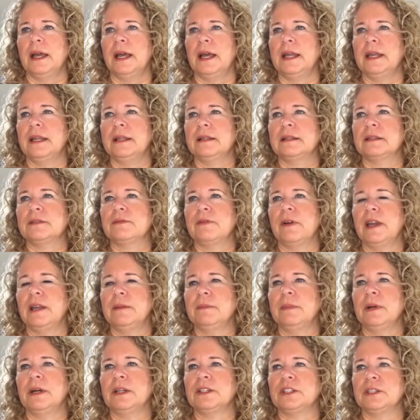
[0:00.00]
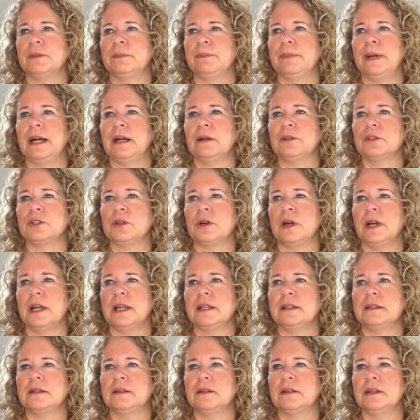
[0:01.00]
it's very much about
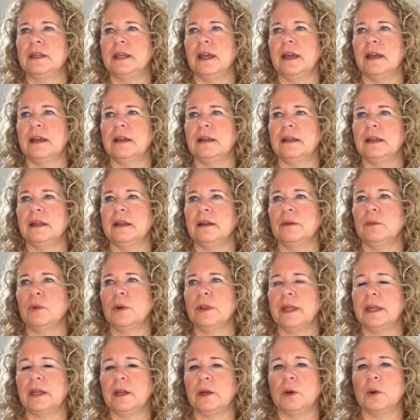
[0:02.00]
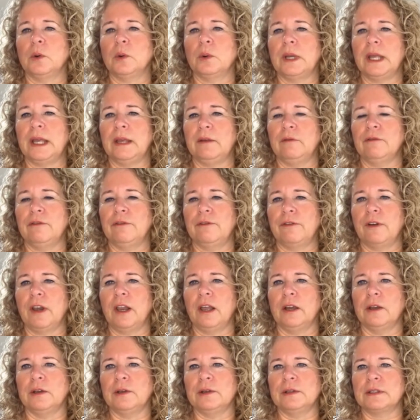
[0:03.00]
trying to get what they call in
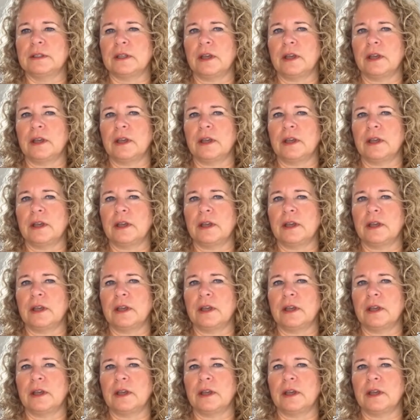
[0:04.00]
flow.